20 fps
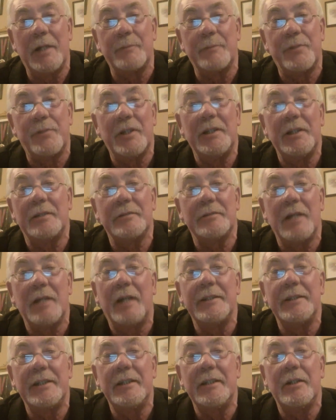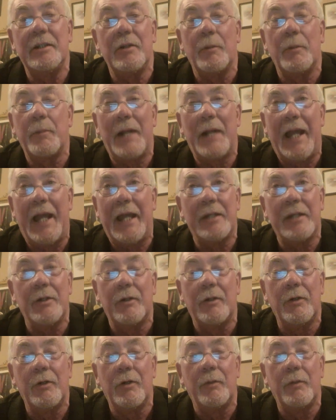brilliant idea or plan
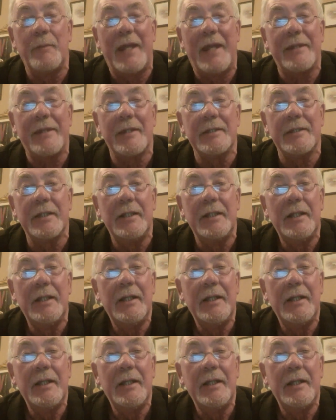or method.